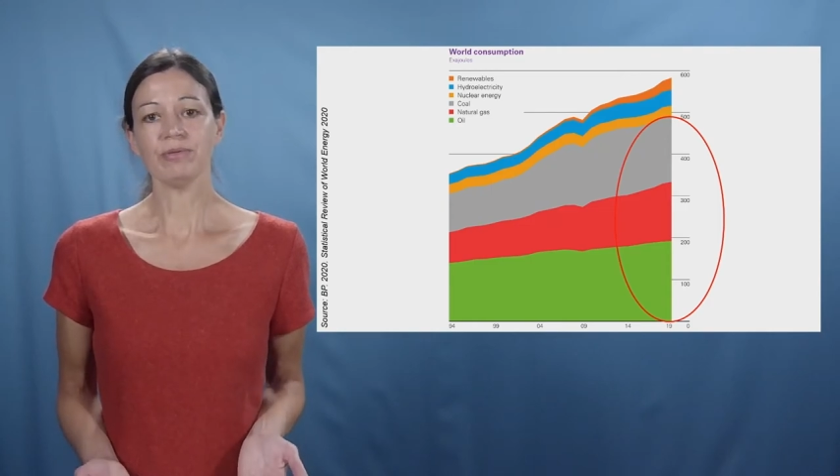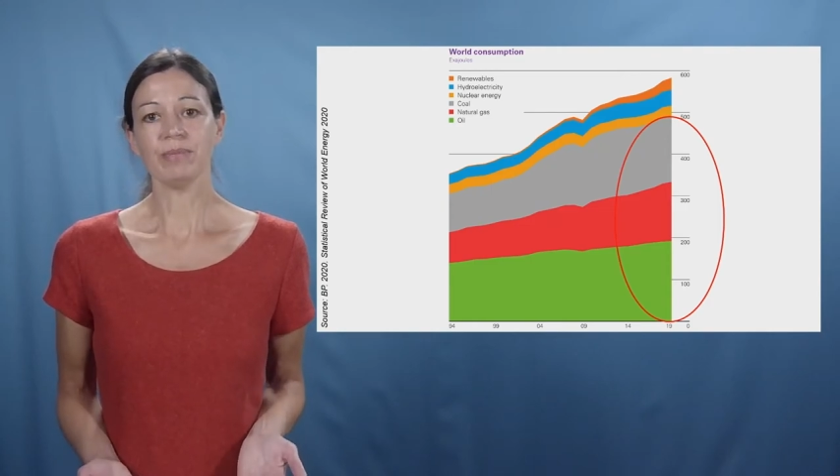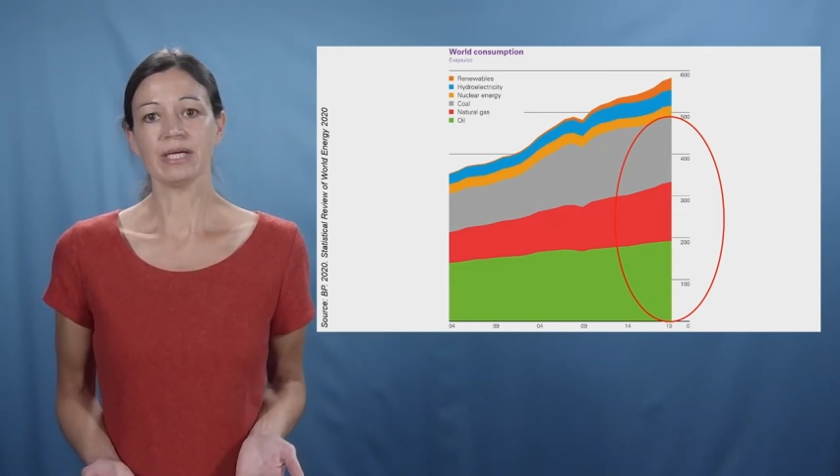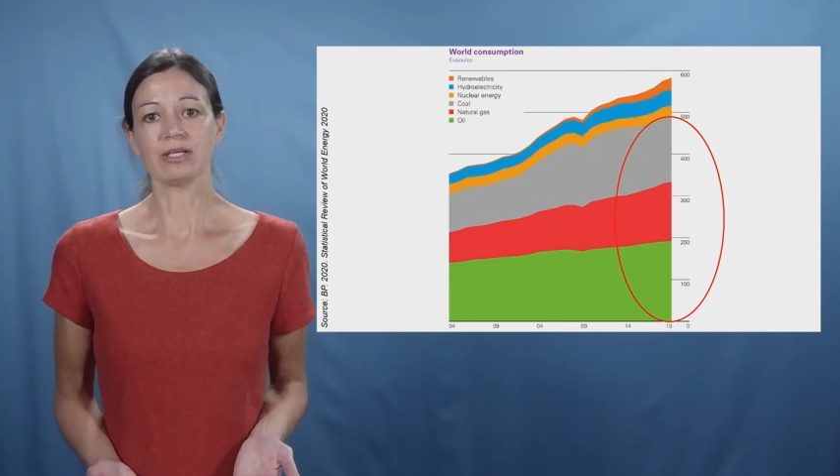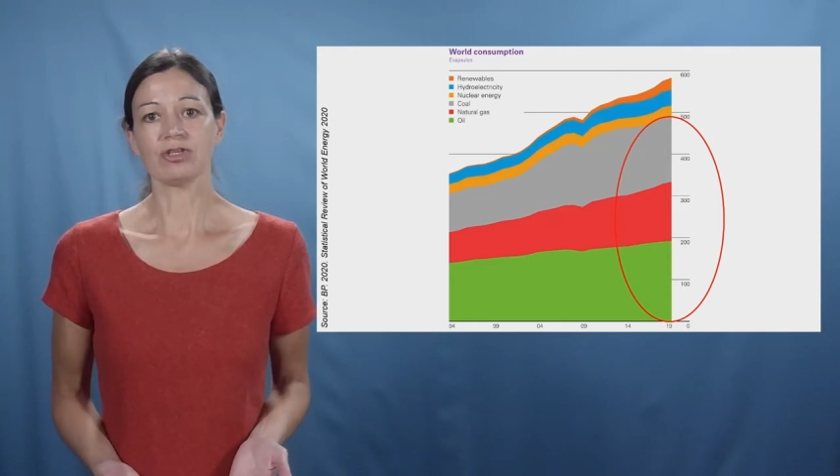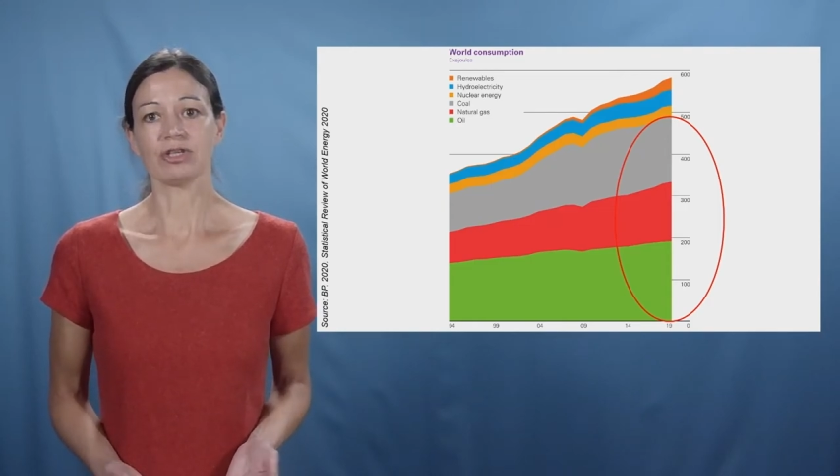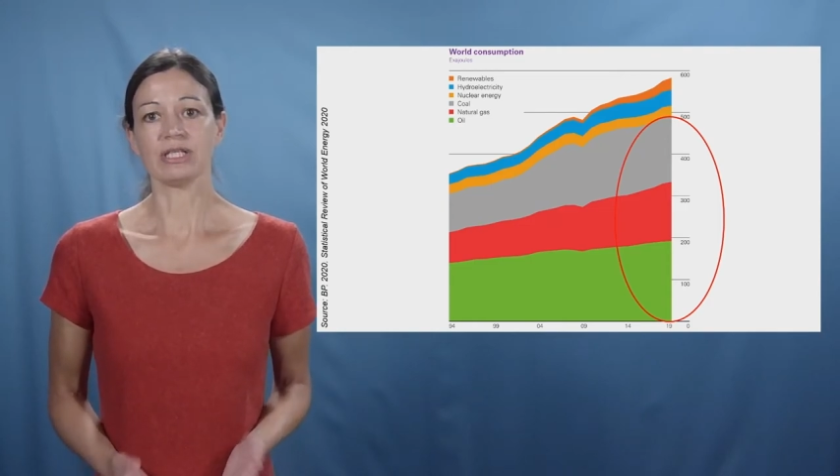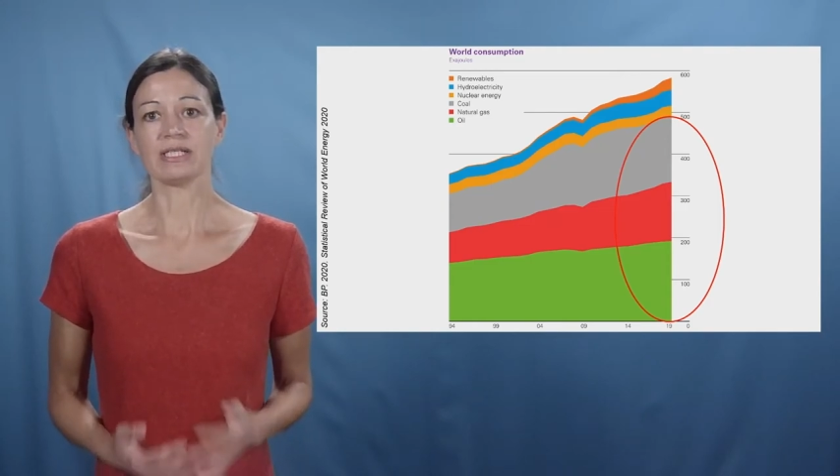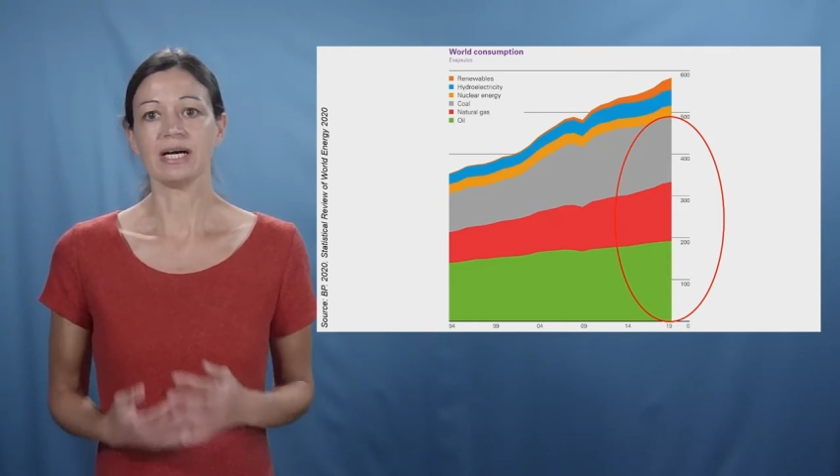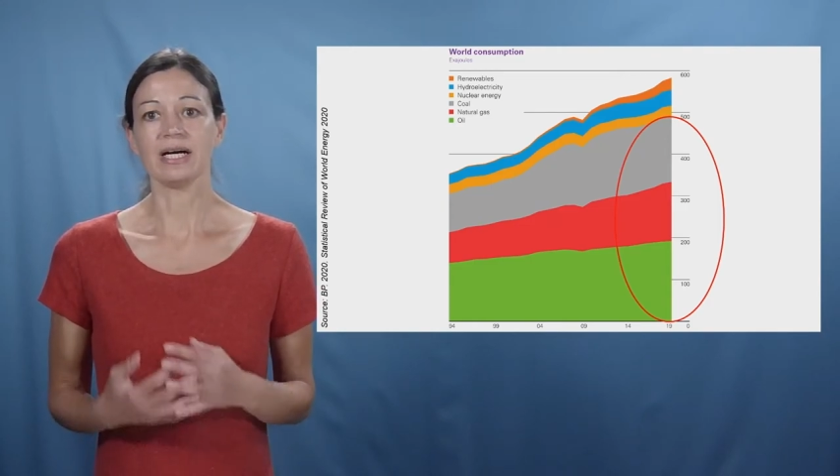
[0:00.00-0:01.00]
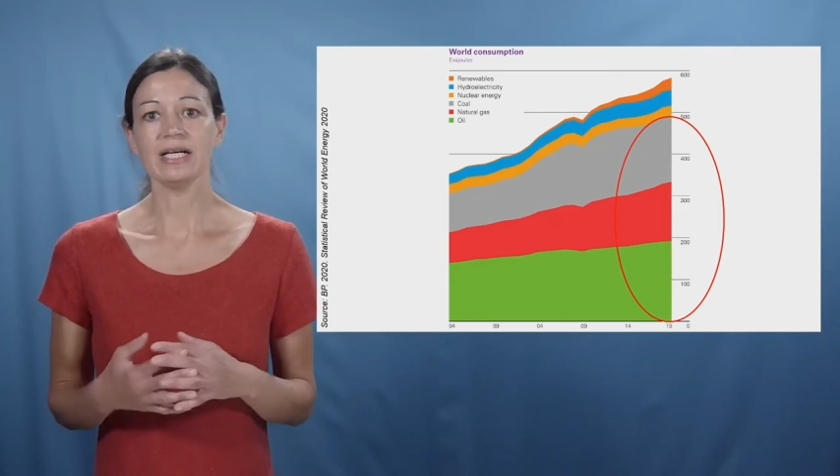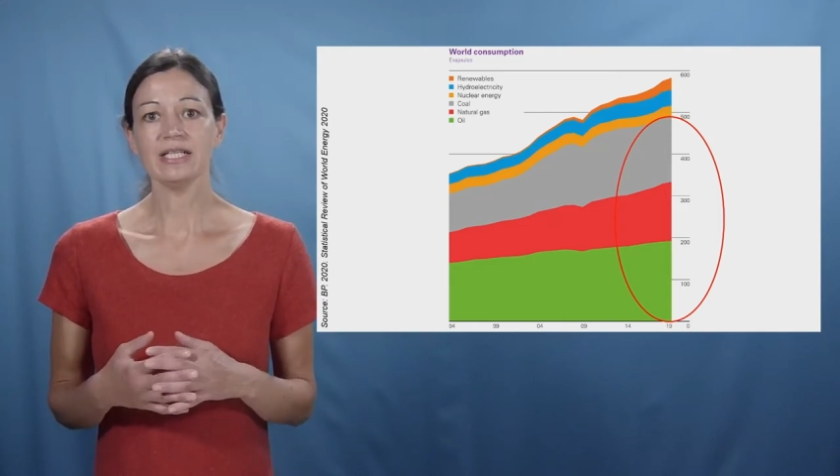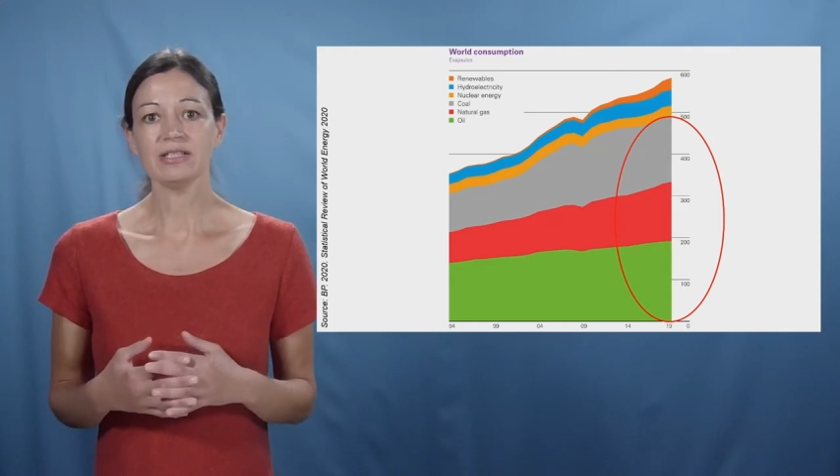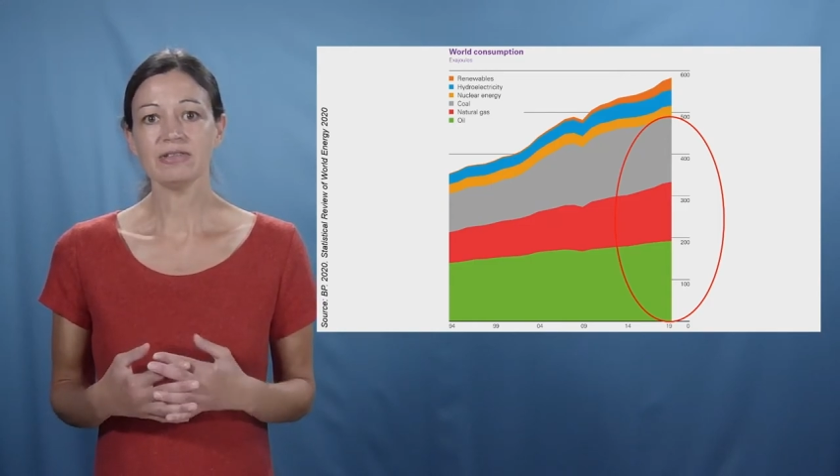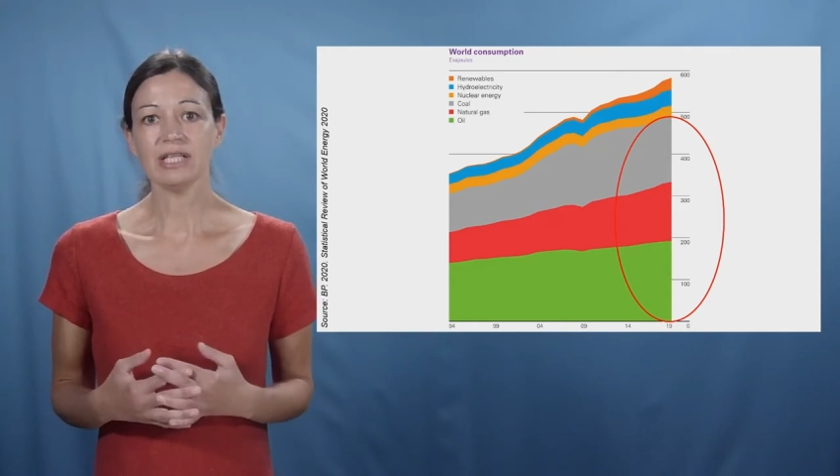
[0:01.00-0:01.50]
megatrends are
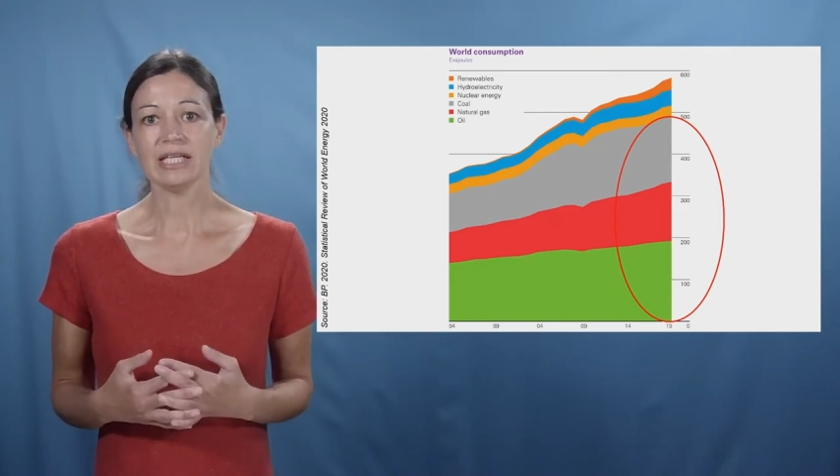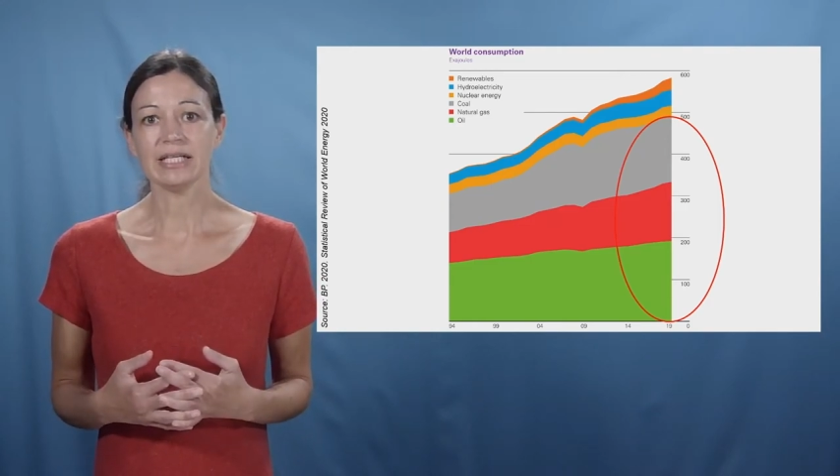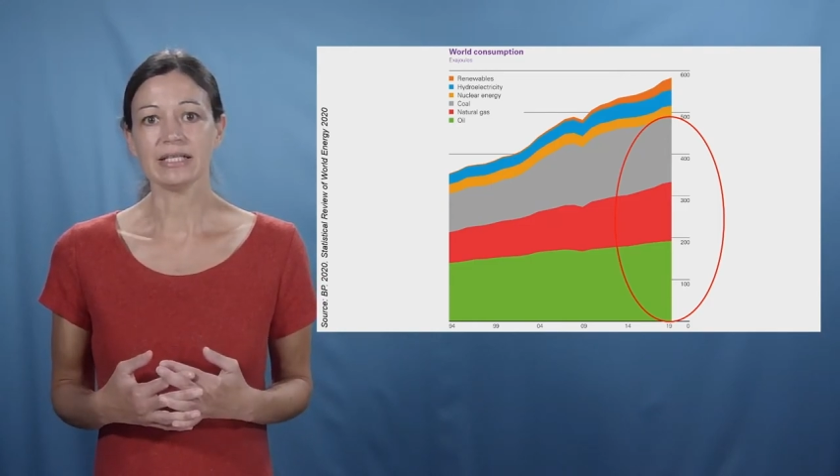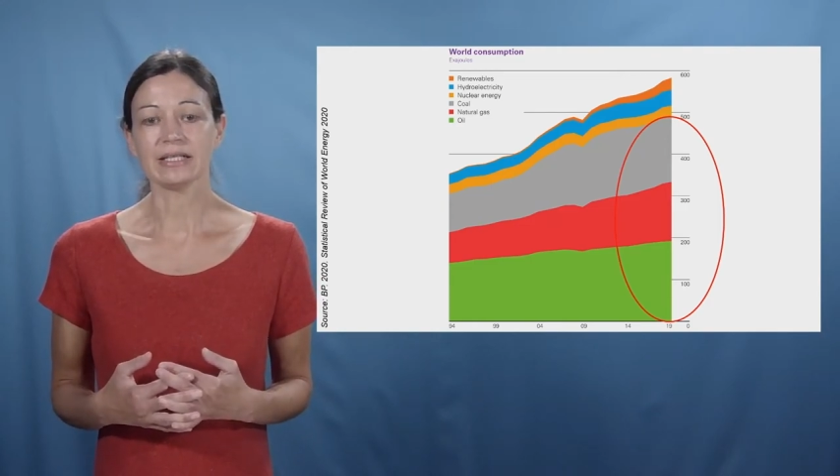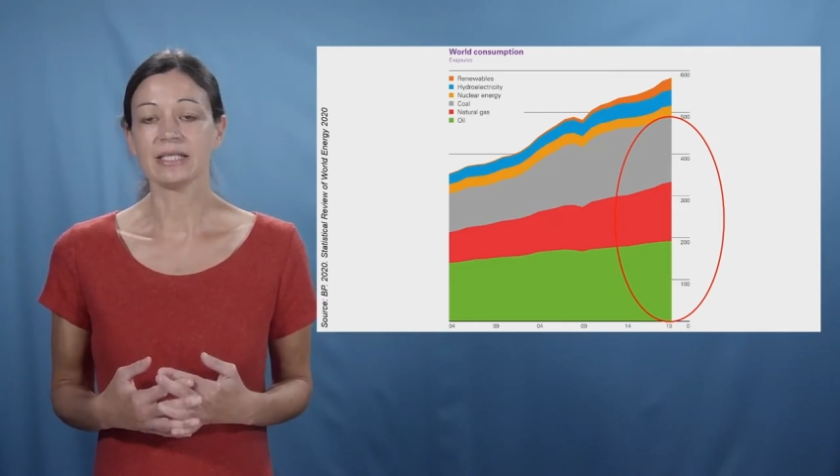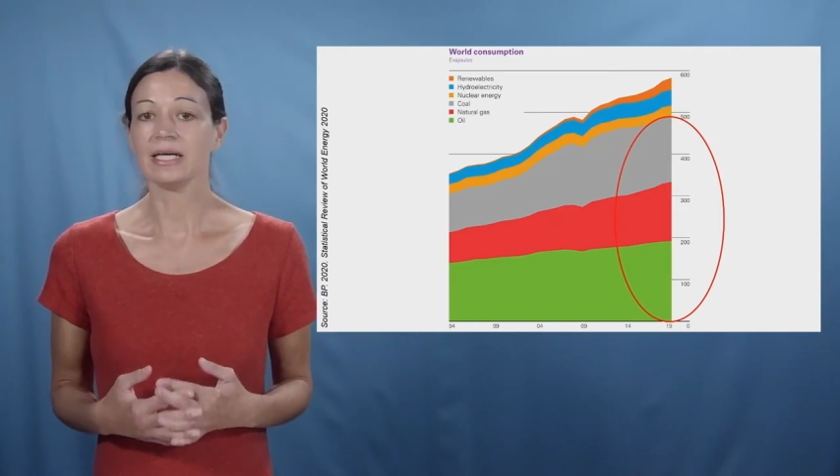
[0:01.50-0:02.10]
interrelated,